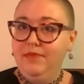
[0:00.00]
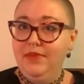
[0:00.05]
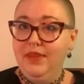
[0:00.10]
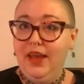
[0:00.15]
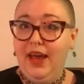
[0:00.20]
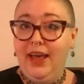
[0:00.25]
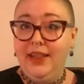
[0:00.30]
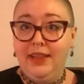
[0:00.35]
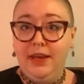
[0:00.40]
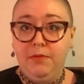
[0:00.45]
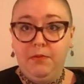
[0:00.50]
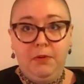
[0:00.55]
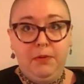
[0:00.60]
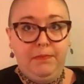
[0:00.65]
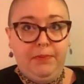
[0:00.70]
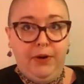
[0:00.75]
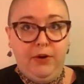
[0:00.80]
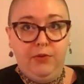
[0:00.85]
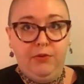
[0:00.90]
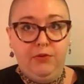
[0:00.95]
And they were
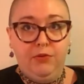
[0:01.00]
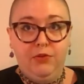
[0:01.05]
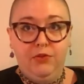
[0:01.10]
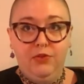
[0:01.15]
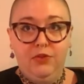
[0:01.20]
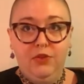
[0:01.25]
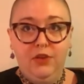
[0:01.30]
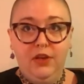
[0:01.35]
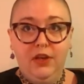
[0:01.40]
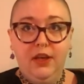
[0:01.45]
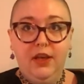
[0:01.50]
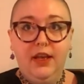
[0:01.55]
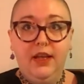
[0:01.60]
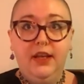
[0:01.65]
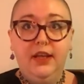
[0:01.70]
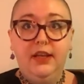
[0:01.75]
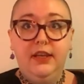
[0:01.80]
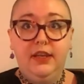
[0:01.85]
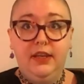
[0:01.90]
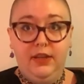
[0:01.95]
both
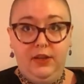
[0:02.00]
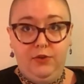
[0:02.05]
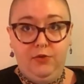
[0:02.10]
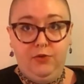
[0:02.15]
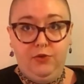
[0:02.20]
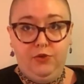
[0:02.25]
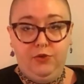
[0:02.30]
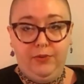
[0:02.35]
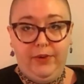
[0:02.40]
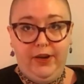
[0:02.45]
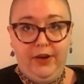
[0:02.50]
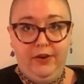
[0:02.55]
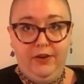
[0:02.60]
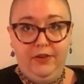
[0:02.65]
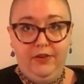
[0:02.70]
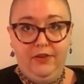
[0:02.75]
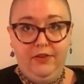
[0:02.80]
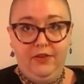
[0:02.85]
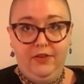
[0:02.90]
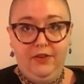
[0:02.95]
huge
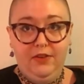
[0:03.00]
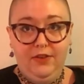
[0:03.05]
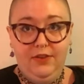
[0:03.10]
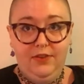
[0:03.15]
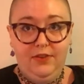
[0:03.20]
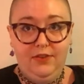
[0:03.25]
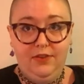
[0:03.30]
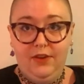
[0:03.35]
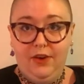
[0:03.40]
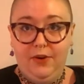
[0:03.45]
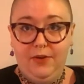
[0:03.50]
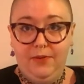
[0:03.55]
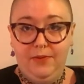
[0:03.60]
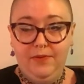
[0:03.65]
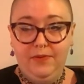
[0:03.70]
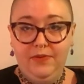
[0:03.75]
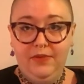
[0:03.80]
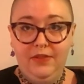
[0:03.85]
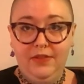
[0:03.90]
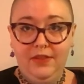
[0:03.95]
winners. So,
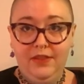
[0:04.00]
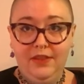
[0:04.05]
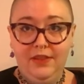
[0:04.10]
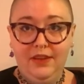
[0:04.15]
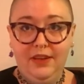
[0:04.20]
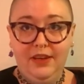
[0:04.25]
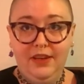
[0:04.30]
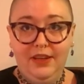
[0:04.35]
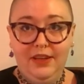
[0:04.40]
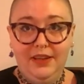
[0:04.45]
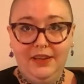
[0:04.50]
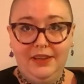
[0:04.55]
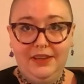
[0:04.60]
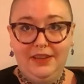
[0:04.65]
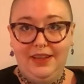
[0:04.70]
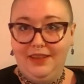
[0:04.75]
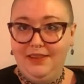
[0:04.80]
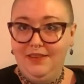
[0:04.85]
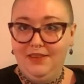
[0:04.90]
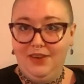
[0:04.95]

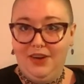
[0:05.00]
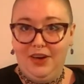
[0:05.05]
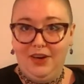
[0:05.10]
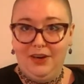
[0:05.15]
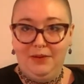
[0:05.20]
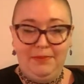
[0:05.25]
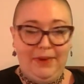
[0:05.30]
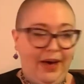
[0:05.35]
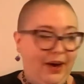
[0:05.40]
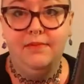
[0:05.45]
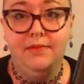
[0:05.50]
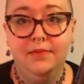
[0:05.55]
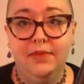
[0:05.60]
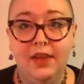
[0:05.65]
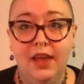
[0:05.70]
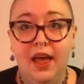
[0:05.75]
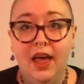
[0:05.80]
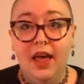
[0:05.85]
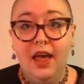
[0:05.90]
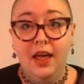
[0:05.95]
let's talk about
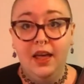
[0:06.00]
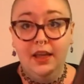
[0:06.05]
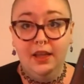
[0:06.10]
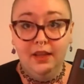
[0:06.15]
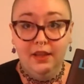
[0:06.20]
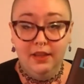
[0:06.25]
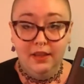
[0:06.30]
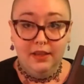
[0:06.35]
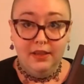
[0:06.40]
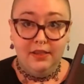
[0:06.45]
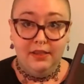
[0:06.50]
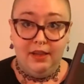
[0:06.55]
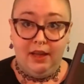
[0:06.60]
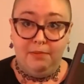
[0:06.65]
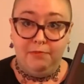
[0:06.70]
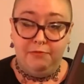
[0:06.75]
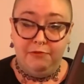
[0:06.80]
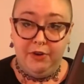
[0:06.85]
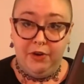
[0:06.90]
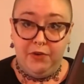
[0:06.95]

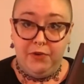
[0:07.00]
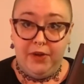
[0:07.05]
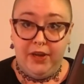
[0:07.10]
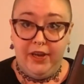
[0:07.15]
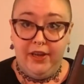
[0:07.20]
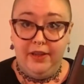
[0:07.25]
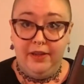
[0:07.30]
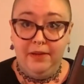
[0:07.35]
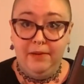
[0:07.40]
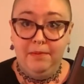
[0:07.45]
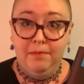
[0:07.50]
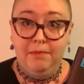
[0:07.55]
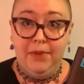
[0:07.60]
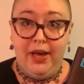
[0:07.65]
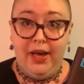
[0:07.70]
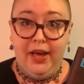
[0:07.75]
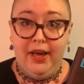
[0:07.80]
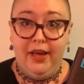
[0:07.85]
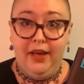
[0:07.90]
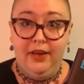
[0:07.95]
Lapvona
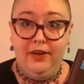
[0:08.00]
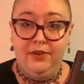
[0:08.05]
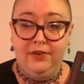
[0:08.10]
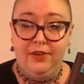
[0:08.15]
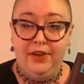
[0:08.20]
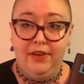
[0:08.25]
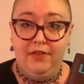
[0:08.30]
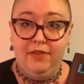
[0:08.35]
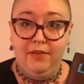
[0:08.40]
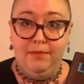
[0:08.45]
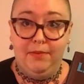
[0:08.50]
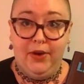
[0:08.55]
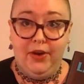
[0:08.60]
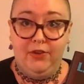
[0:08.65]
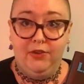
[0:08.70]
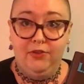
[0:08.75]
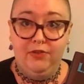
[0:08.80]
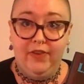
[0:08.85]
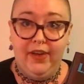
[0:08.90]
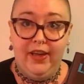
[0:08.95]
by Ottessa
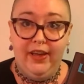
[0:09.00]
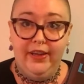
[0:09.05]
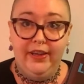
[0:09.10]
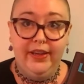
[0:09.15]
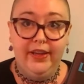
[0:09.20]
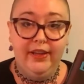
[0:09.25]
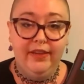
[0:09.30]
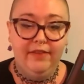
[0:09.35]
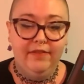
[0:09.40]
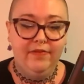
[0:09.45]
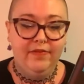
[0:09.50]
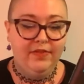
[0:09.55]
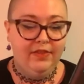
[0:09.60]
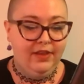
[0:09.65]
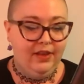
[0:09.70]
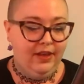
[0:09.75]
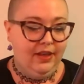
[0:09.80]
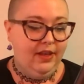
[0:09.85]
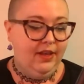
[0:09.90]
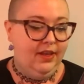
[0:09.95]
Moshfegh.
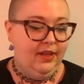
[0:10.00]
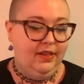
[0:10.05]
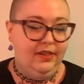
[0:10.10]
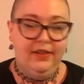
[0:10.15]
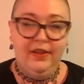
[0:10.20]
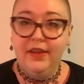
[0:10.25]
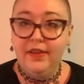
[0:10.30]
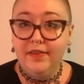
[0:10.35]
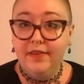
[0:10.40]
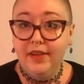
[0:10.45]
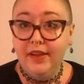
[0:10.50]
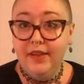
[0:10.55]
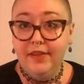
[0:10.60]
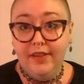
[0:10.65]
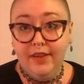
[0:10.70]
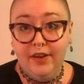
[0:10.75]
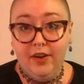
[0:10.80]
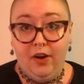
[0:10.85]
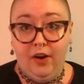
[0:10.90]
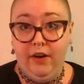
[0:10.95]
This is
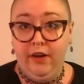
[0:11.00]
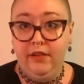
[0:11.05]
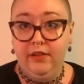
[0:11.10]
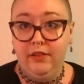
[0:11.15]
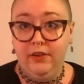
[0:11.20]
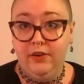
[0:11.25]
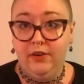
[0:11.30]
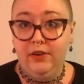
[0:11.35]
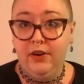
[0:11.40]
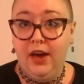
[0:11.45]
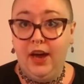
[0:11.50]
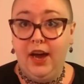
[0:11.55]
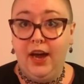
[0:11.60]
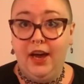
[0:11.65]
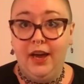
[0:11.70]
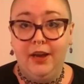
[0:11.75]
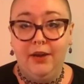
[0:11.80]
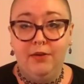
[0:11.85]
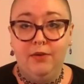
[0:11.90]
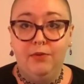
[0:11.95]
an author
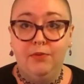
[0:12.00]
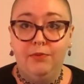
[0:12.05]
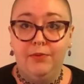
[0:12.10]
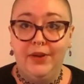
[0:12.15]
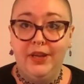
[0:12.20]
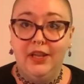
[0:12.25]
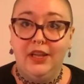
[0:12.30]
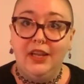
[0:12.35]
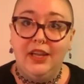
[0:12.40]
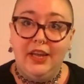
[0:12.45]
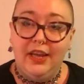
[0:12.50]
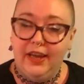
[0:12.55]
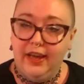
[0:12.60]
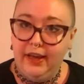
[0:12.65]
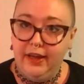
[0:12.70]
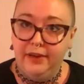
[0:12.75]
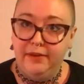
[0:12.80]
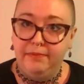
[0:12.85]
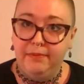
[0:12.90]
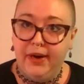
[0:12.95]
I really
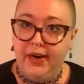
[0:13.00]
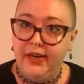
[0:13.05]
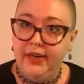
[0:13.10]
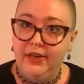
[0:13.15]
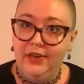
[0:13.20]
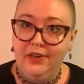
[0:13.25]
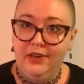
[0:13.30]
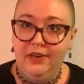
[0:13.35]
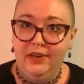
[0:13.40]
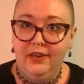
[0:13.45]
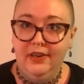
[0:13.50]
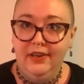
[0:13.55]
admire.